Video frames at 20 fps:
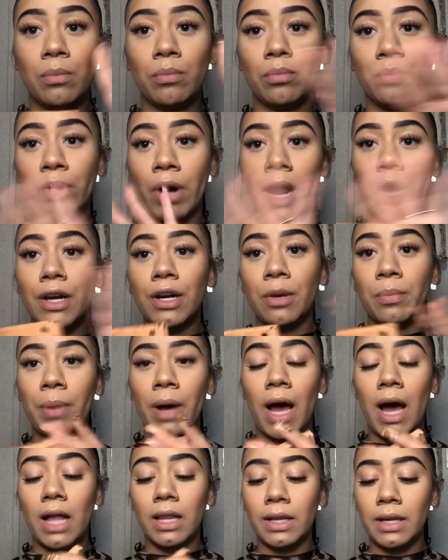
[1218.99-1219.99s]
brightener
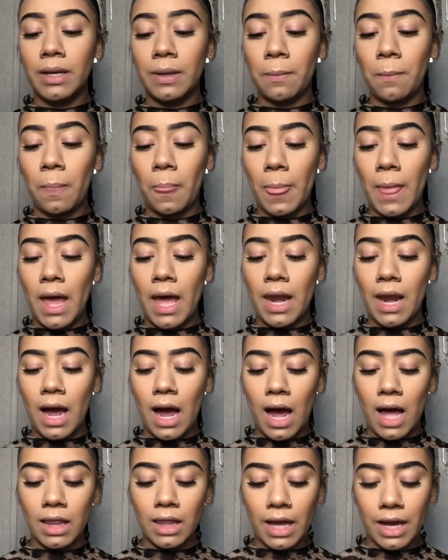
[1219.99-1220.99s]
palette, and
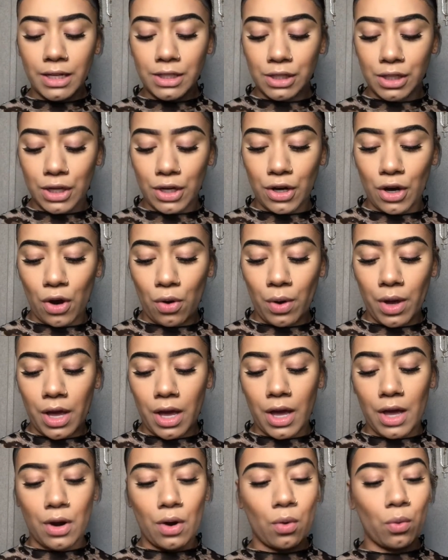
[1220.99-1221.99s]
I like to go
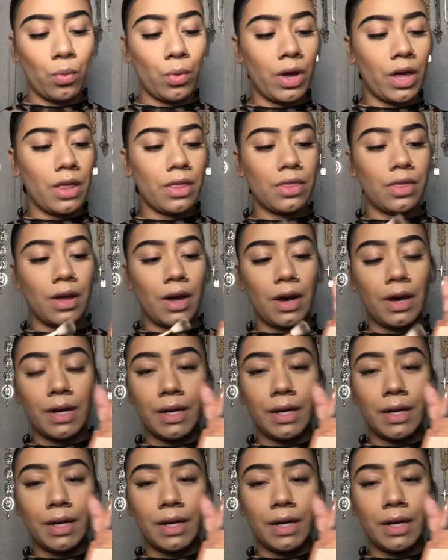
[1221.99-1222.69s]
in with